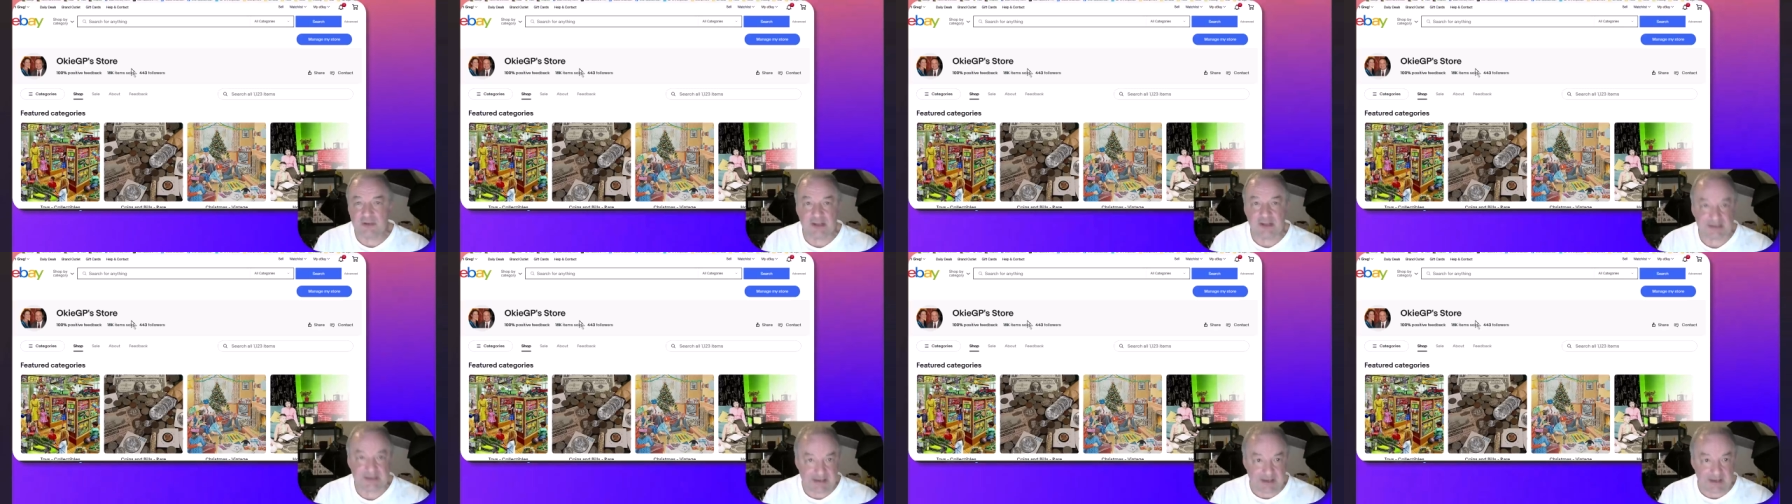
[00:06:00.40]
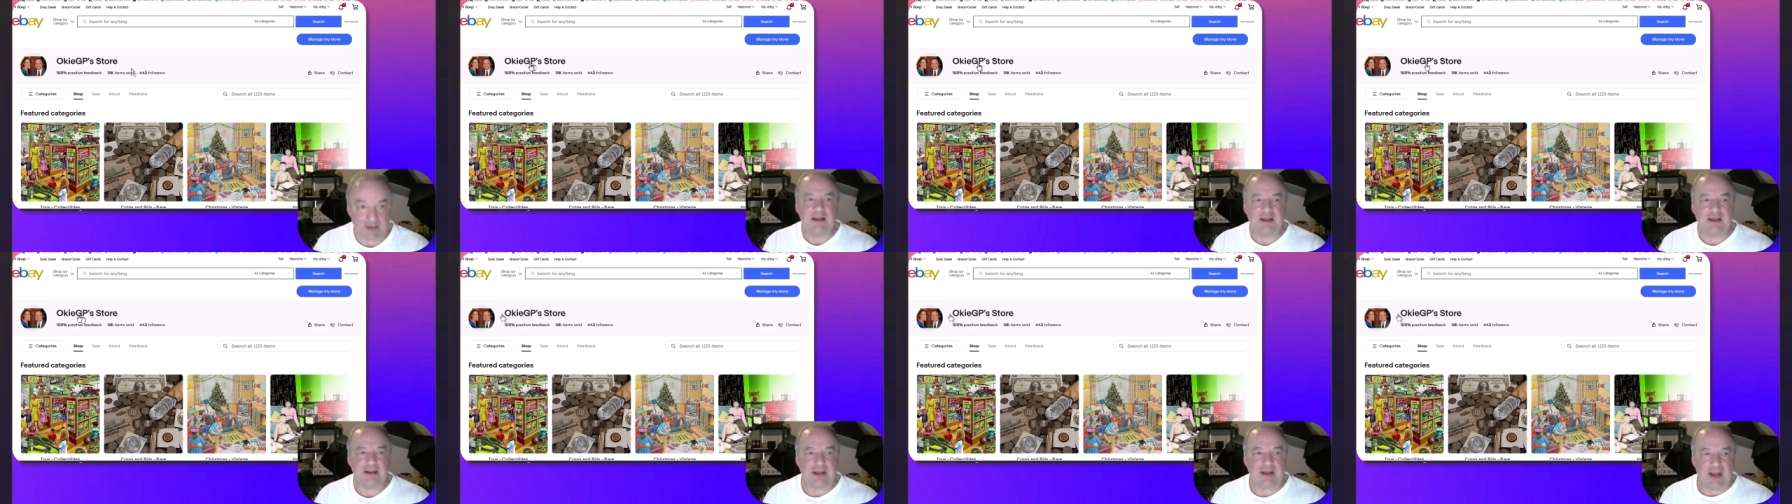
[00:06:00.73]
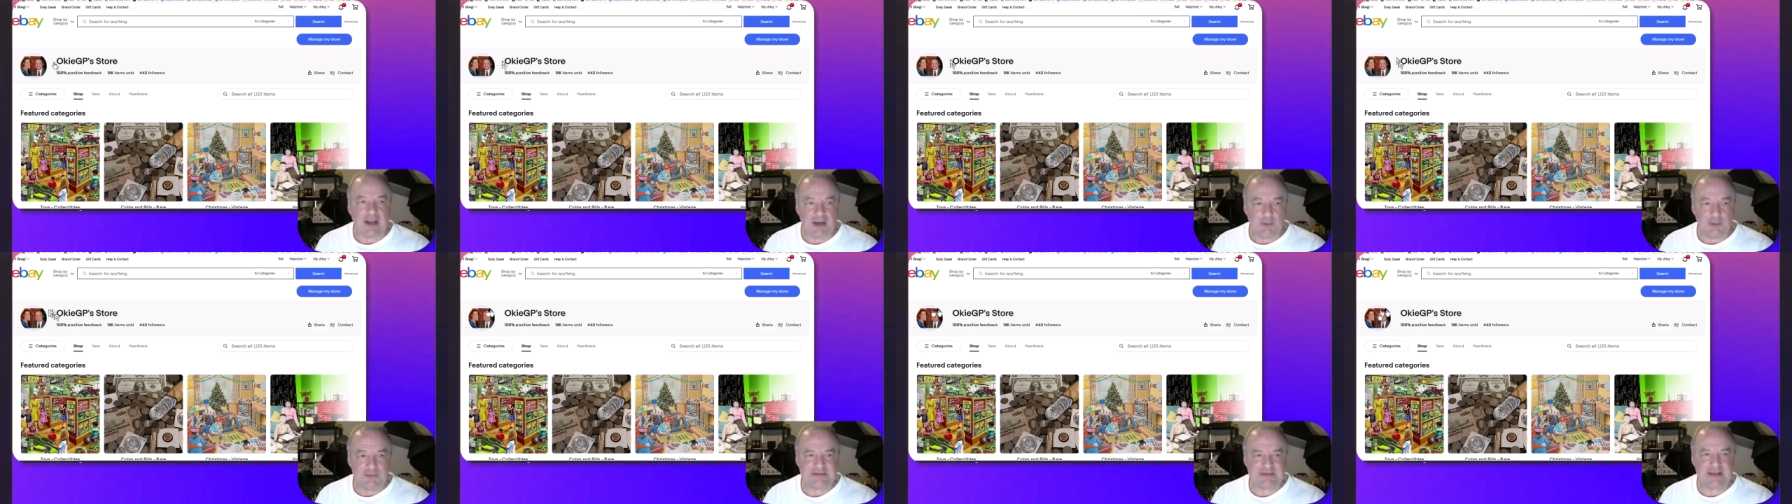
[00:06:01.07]
account,
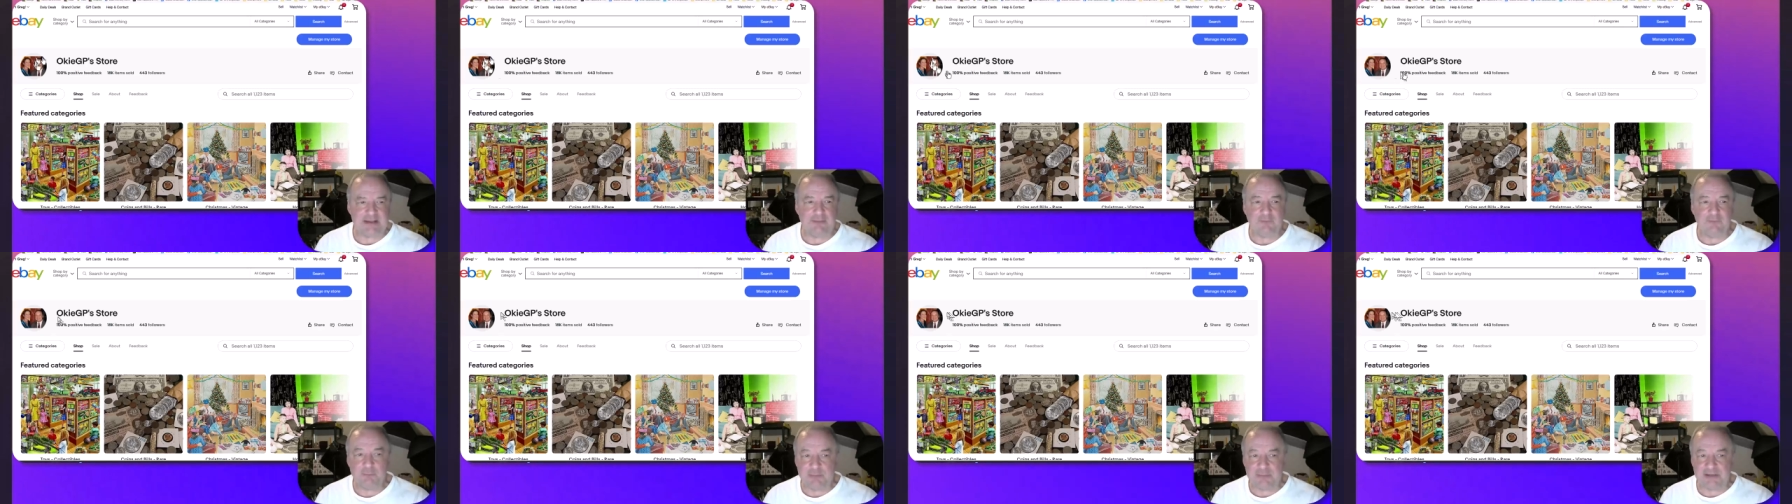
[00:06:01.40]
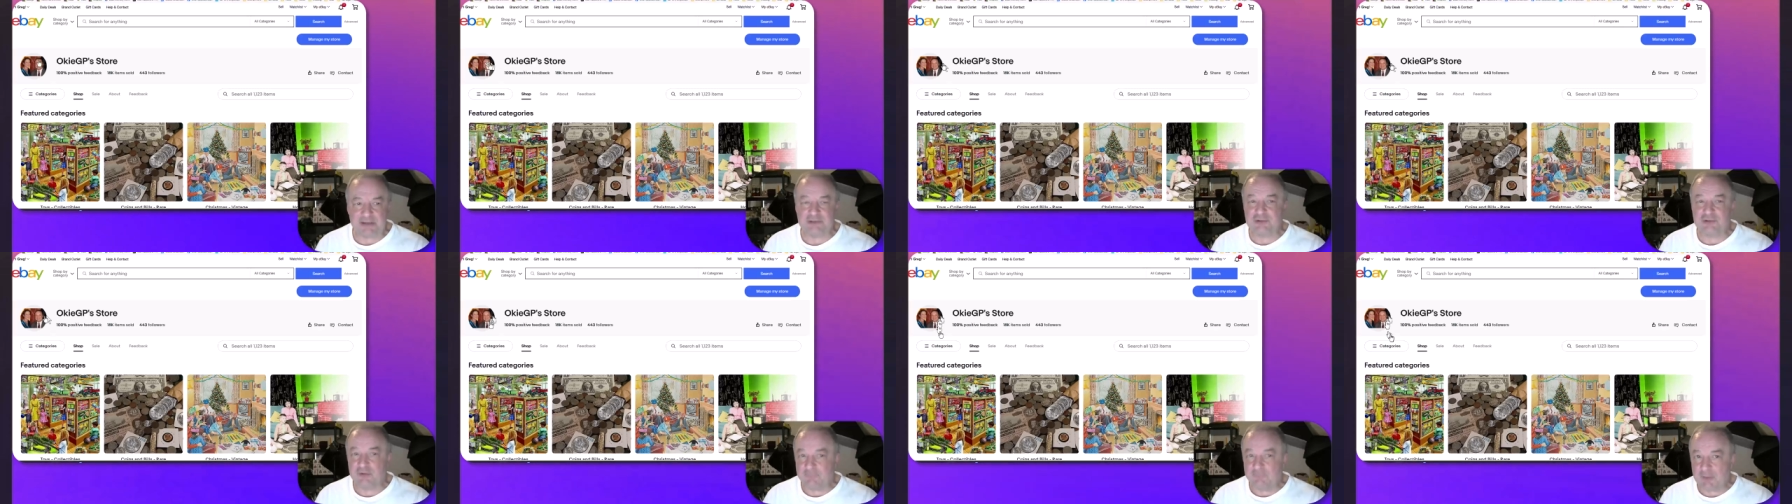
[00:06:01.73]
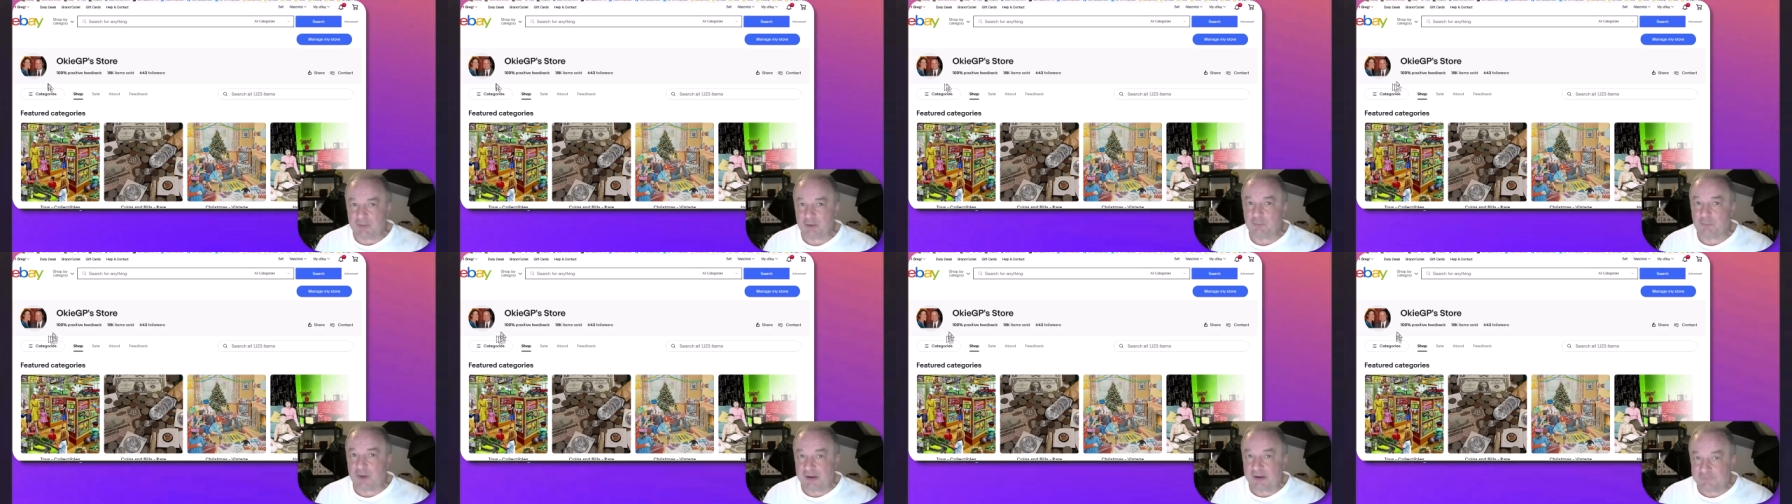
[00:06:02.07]
I always have a picture of
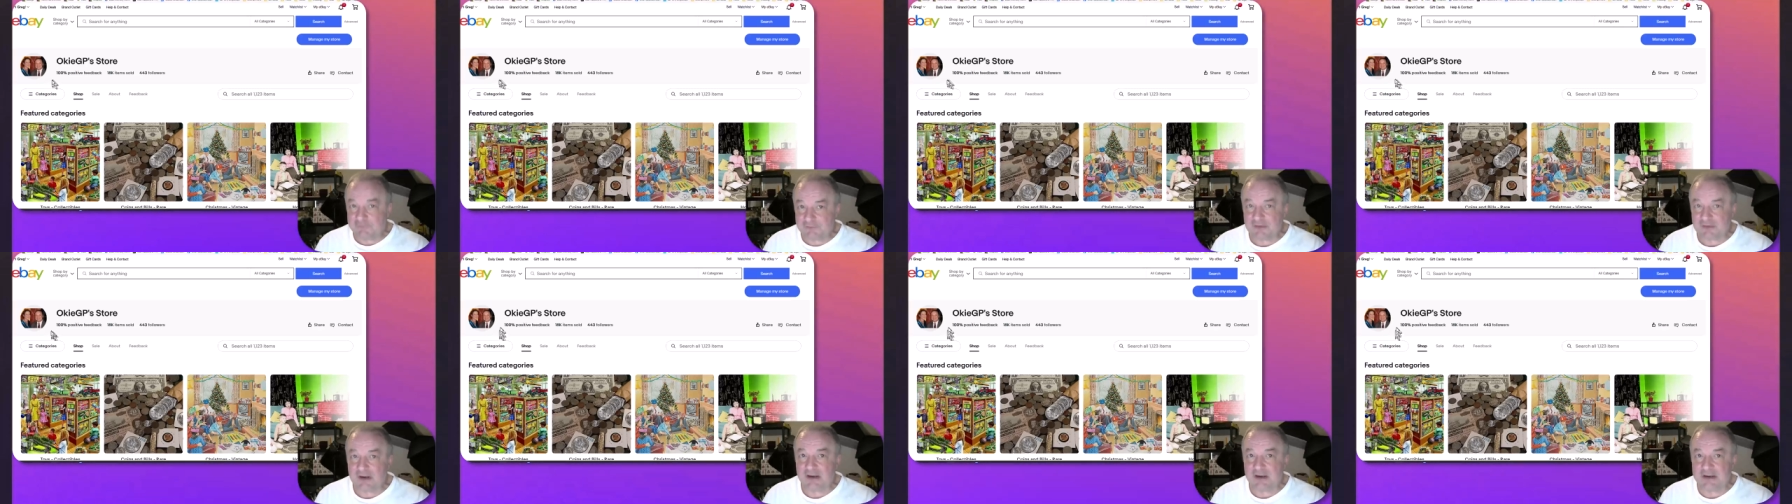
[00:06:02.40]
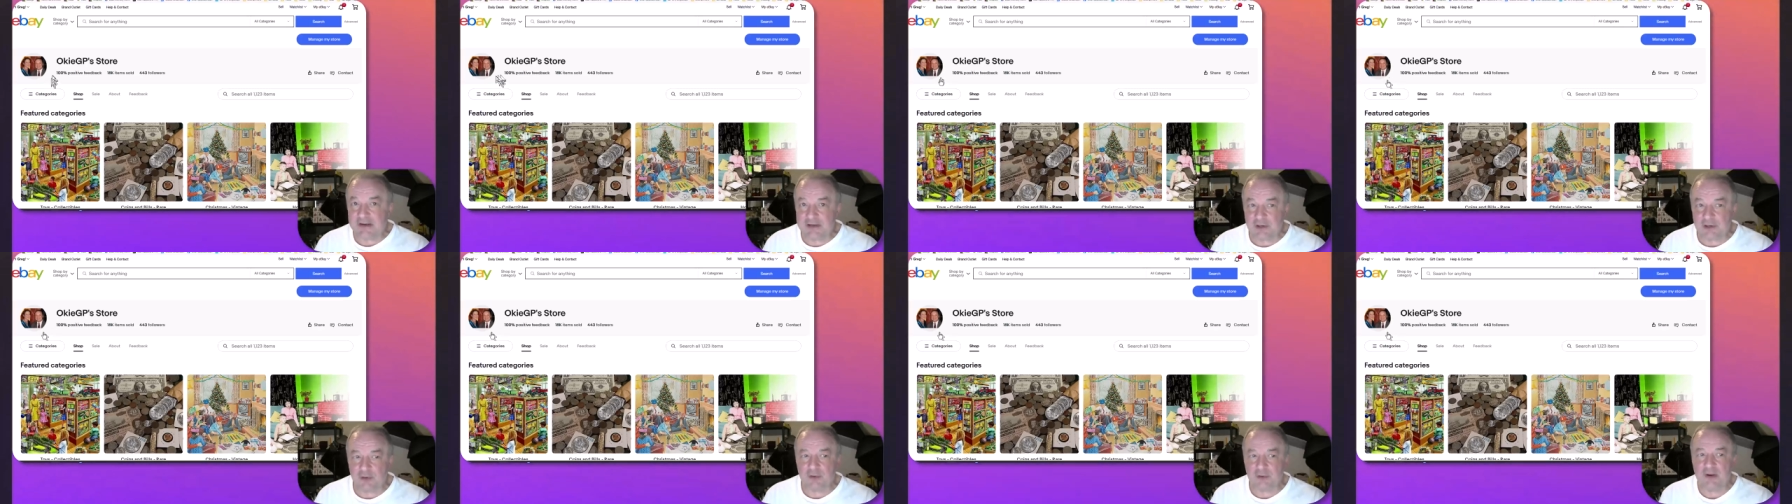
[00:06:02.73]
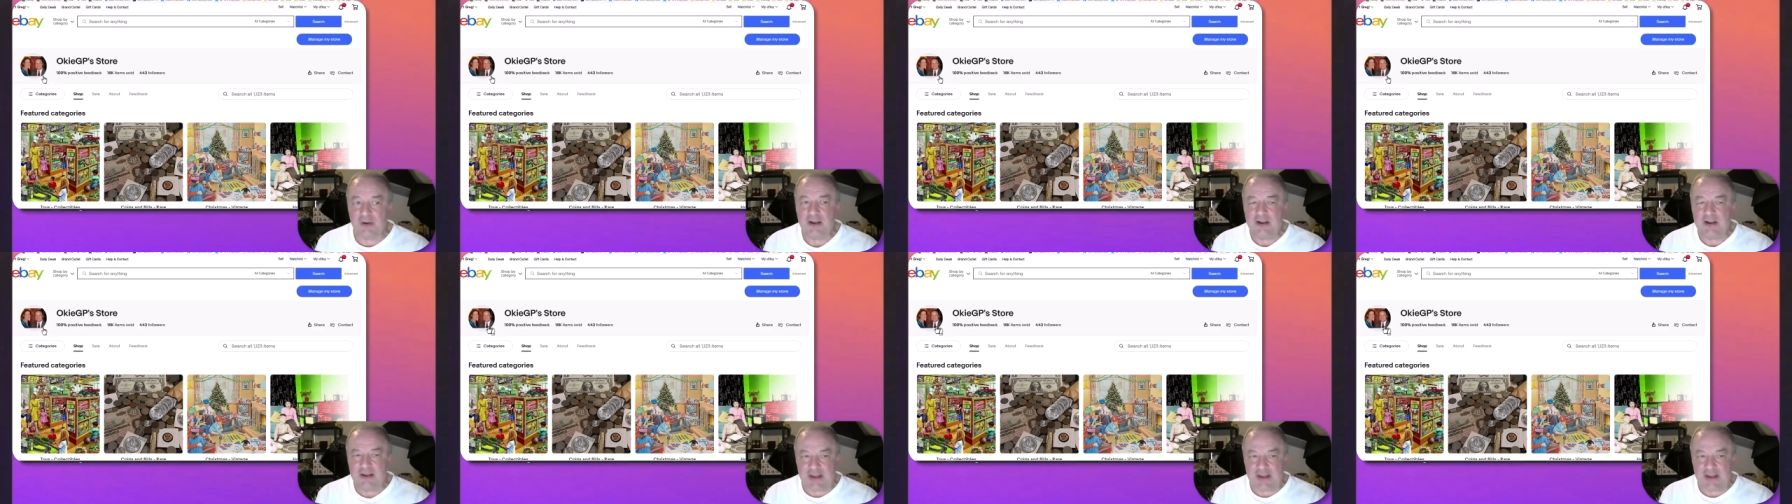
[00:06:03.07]
my wife and I here